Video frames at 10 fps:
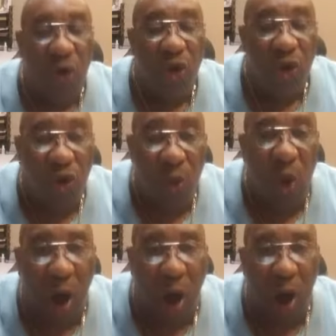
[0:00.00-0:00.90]
You
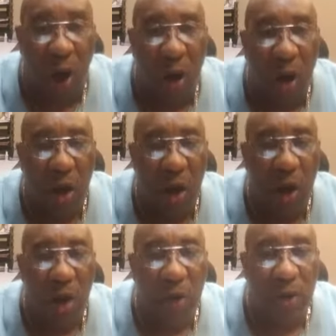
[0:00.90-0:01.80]
are
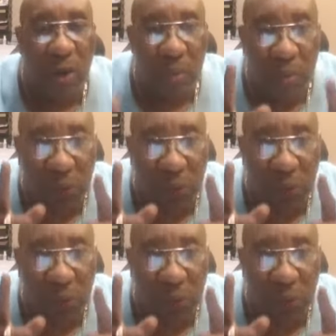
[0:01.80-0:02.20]
the,